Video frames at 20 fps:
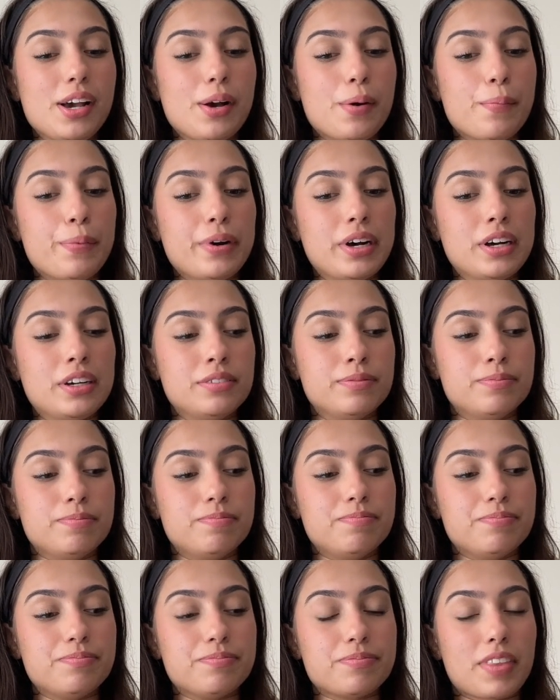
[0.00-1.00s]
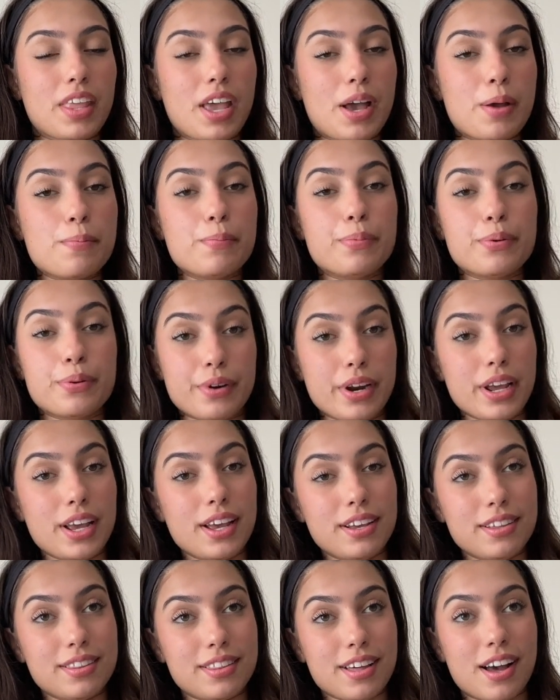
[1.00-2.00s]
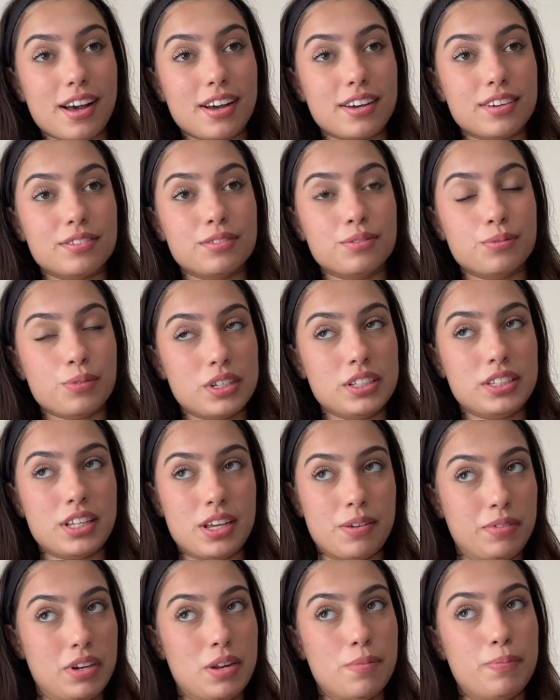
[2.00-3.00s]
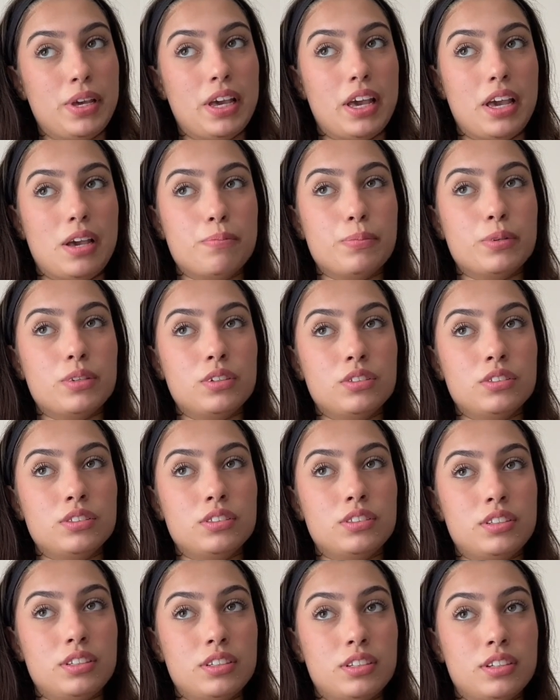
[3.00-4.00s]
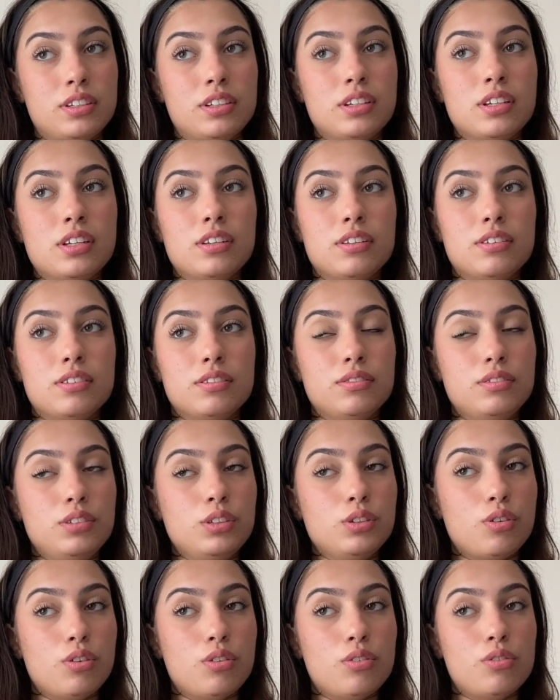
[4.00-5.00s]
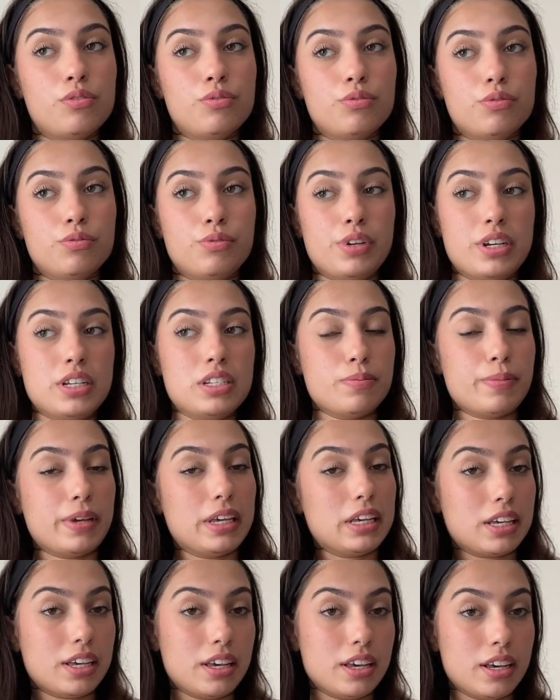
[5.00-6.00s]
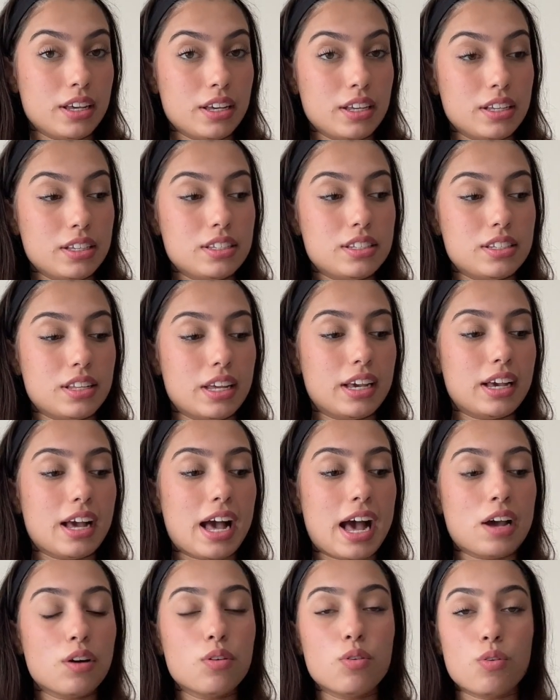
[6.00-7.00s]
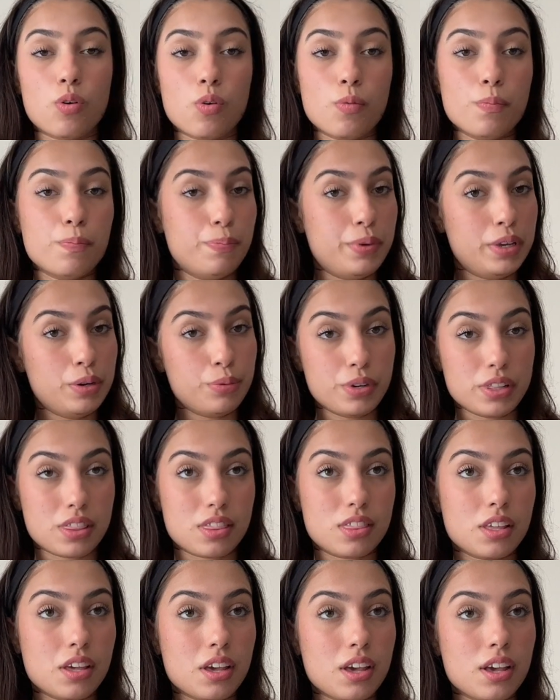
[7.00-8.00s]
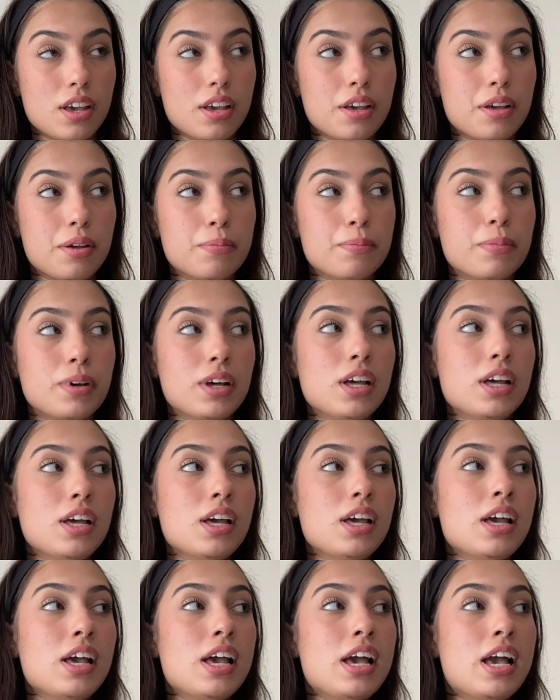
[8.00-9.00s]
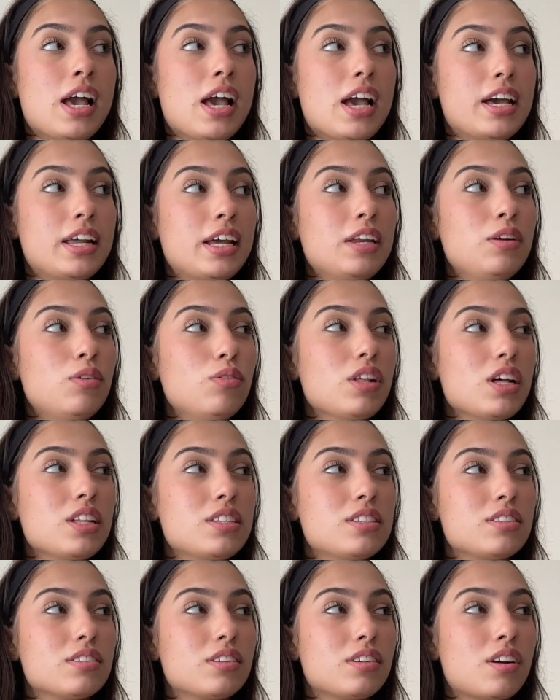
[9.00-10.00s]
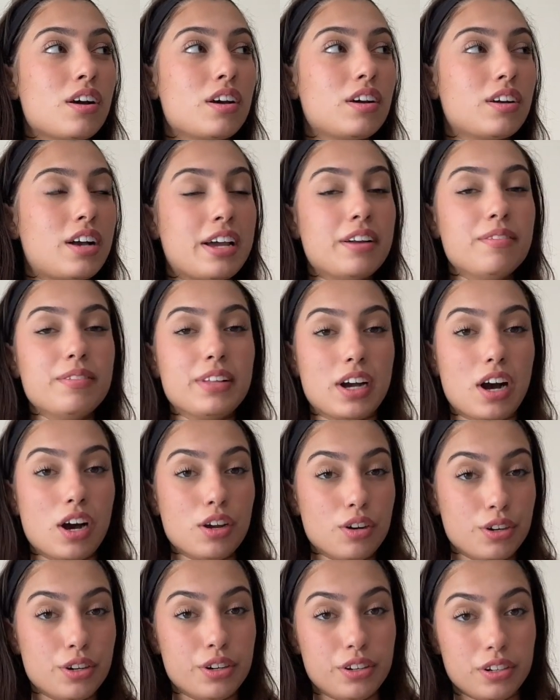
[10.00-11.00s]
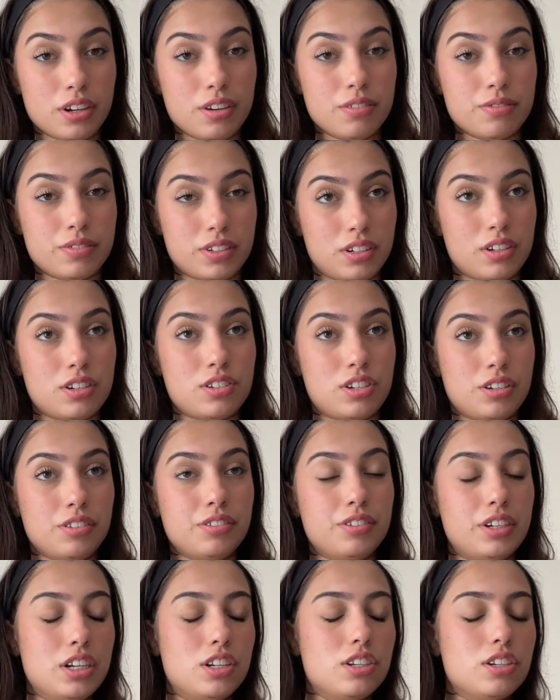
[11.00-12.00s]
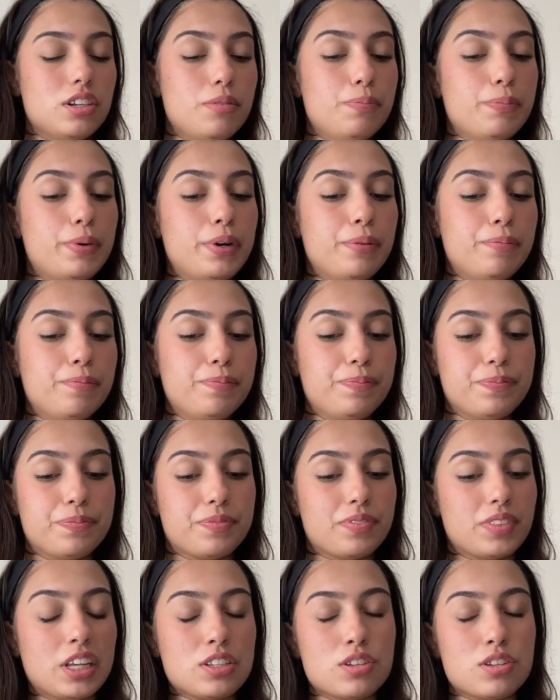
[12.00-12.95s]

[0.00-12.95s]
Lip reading: But I'm praying that one day I'm gonna be able to, you know, raise my kids, like, at home, be with them. And I know that's kind of like unheard of in our generation, but that's